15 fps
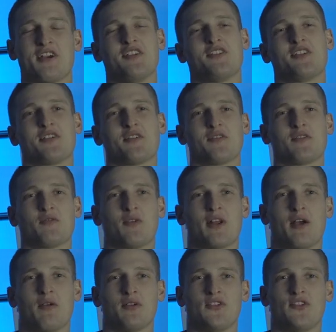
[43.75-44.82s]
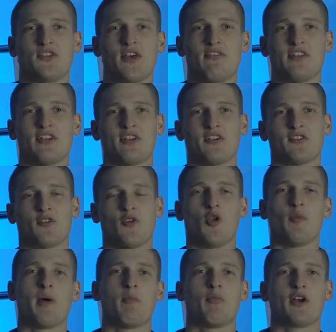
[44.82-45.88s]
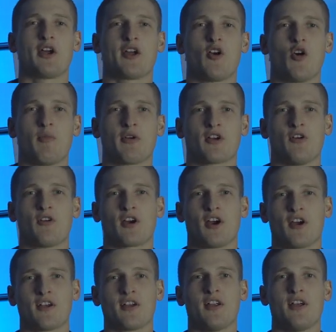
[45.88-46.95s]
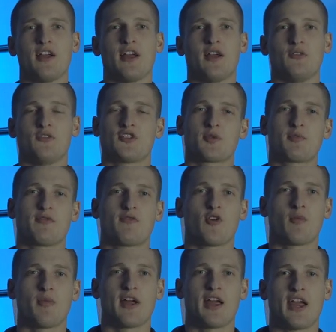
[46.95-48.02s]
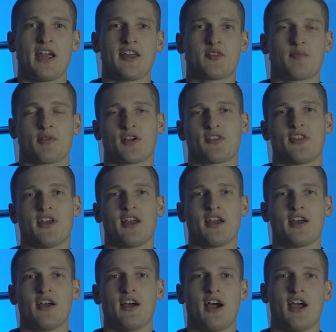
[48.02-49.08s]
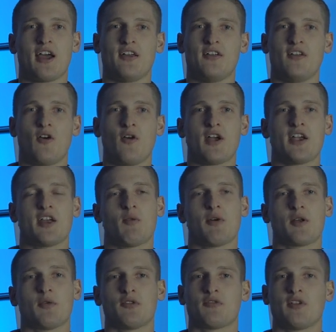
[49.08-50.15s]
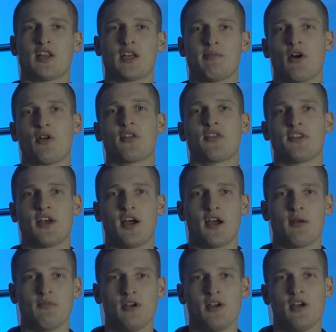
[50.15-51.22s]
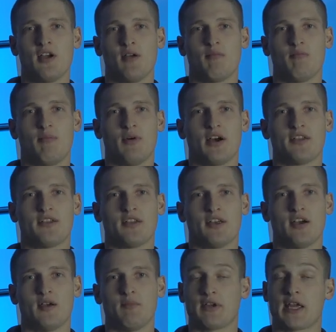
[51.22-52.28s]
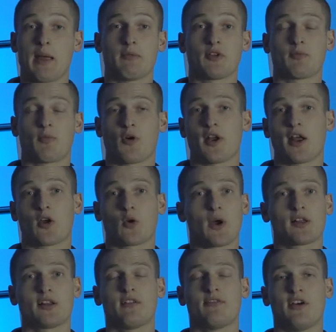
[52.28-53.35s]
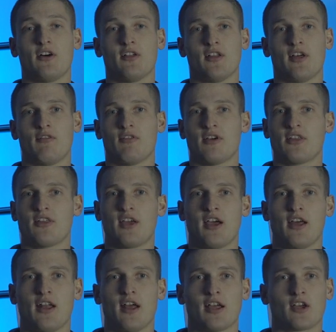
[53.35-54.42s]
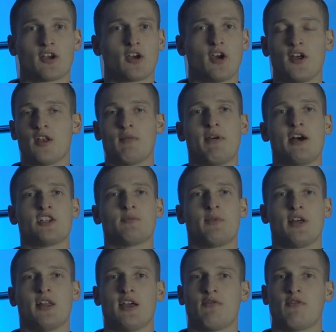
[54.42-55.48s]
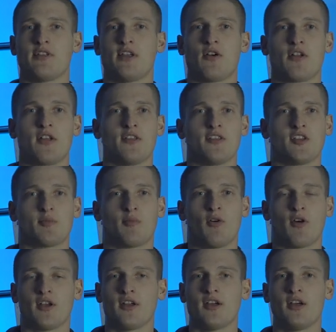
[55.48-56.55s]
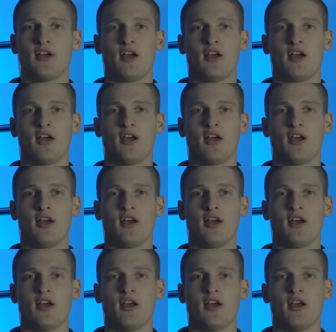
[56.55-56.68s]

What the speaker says: racing when I was 7 years old by bringing home a go-kart. It was just before my 8th birthday. I had no idea what it was really about at the time, but it became a sport I quickly fell in love with, and I couldn't imagine my life without it at this point.